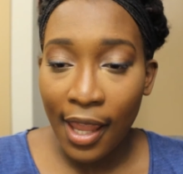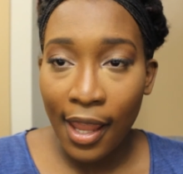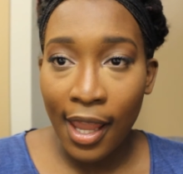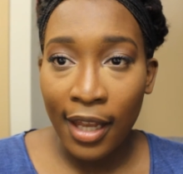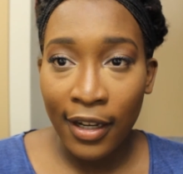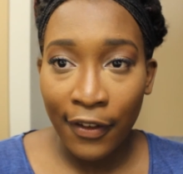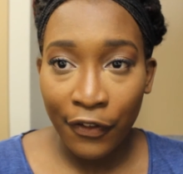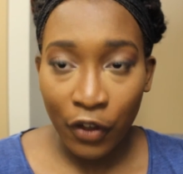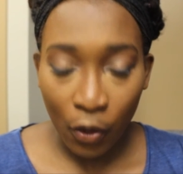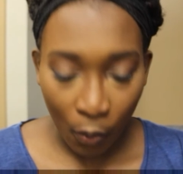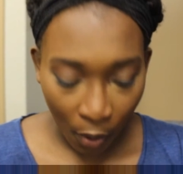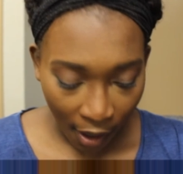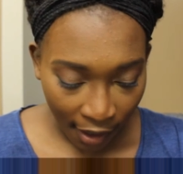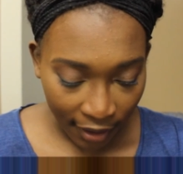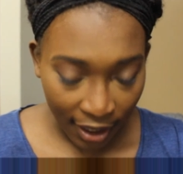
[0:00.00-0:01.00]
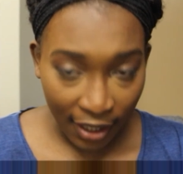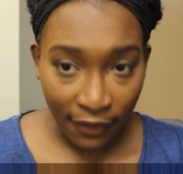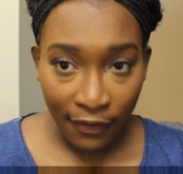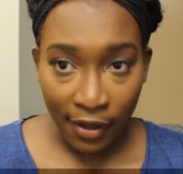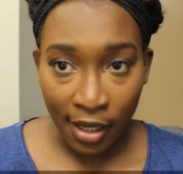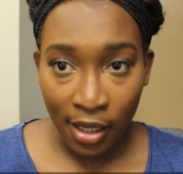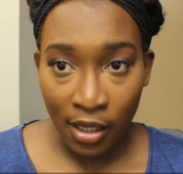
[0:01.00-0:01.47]
And if you want
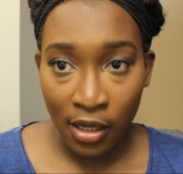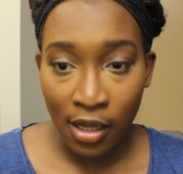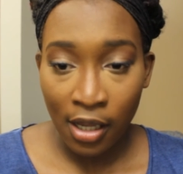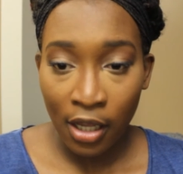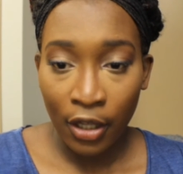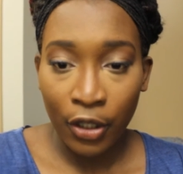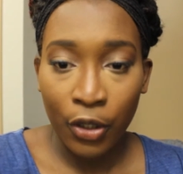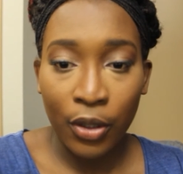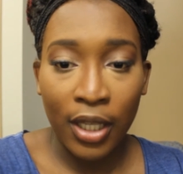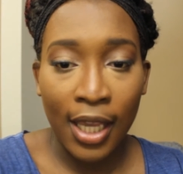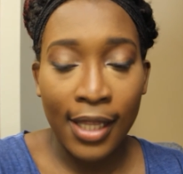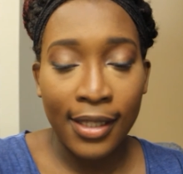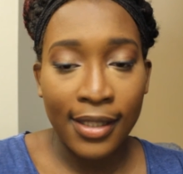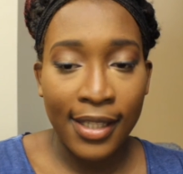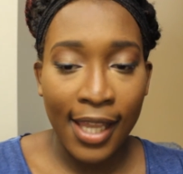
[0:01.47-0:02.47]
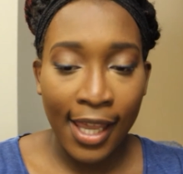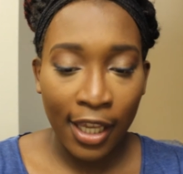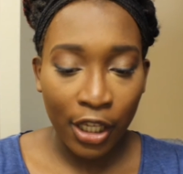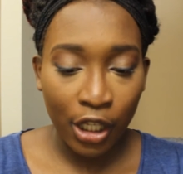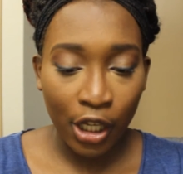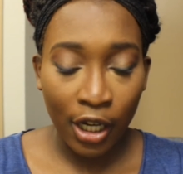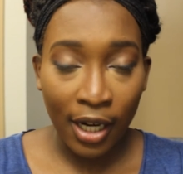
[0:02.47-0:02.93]
even, you can
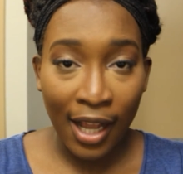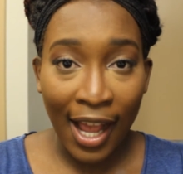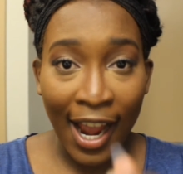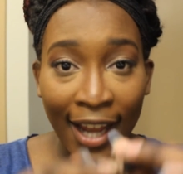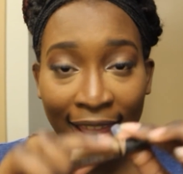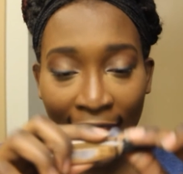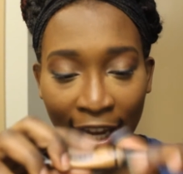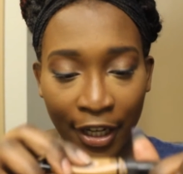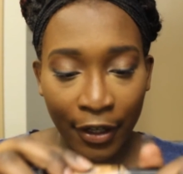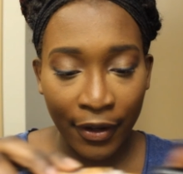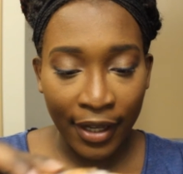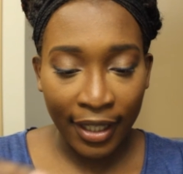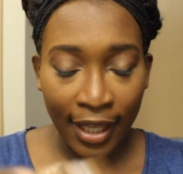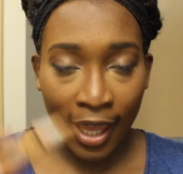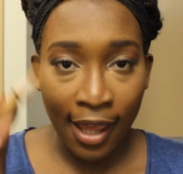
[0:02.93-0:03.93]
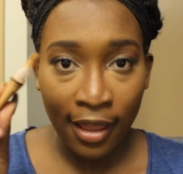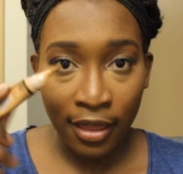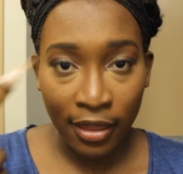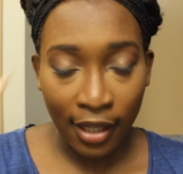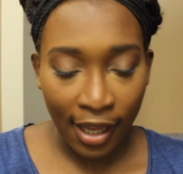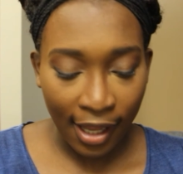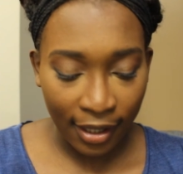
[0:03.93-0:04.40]
take your highlighter again,
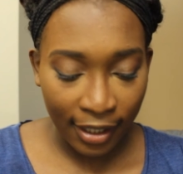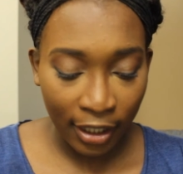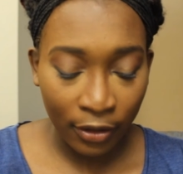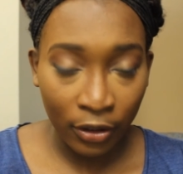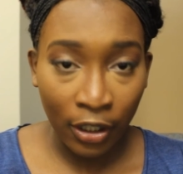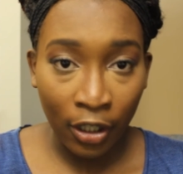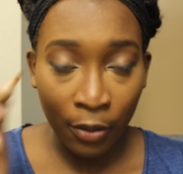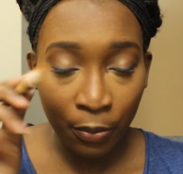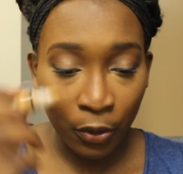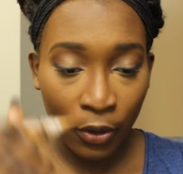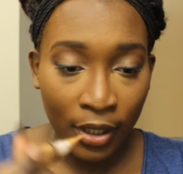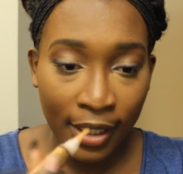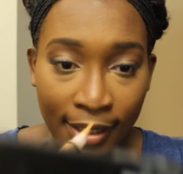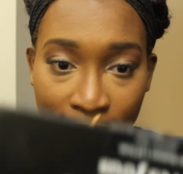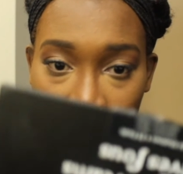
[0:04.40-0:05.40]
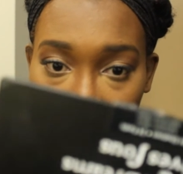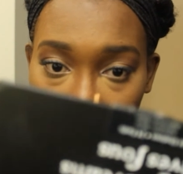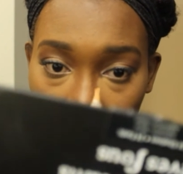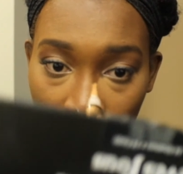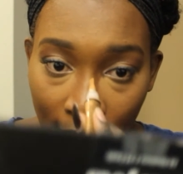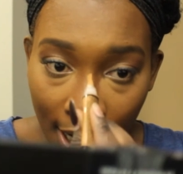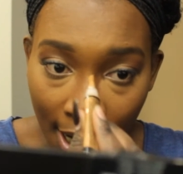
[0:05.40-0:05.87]
the LA Girl Pro
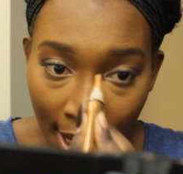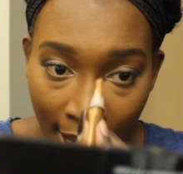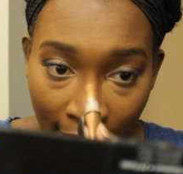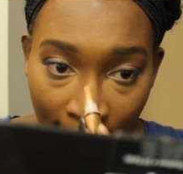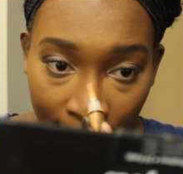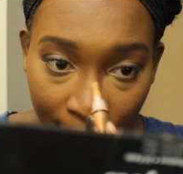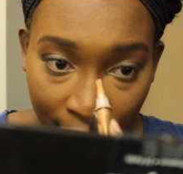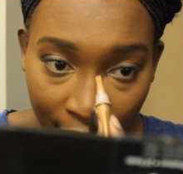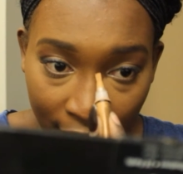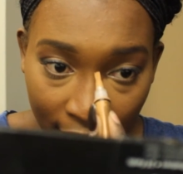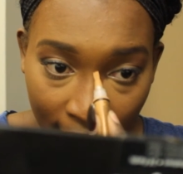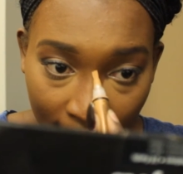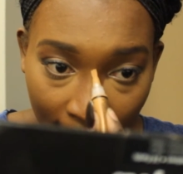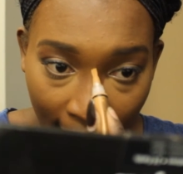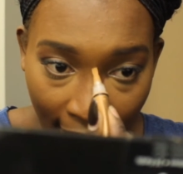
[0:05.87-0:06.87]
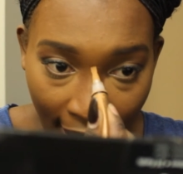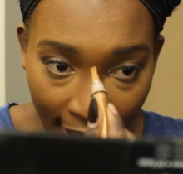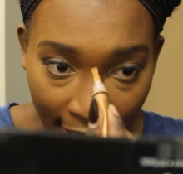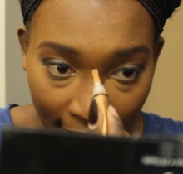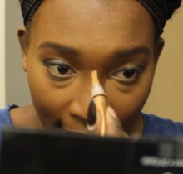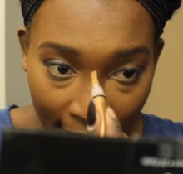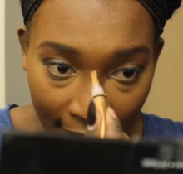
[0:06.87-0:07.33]
Concealer, and you're just gonna add
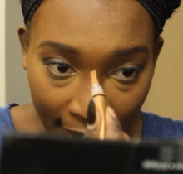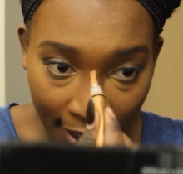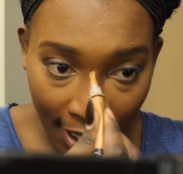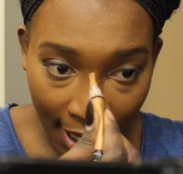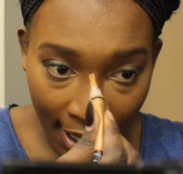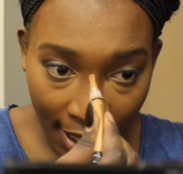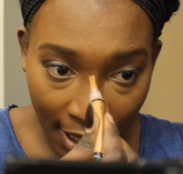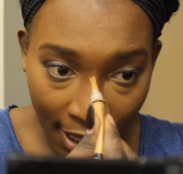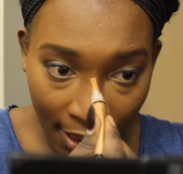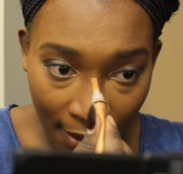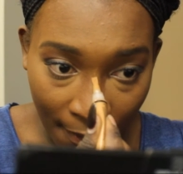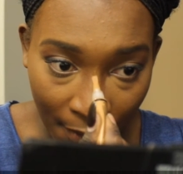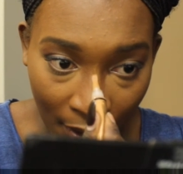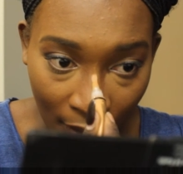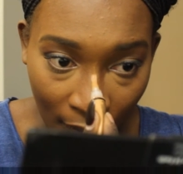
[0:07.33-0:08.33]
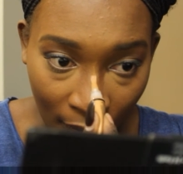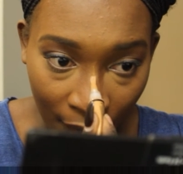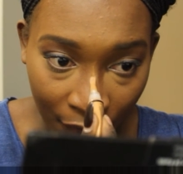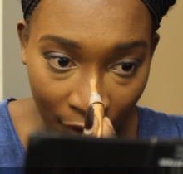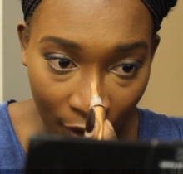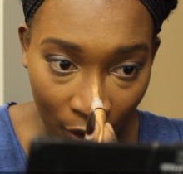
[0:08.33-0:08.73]
it again in the middle of your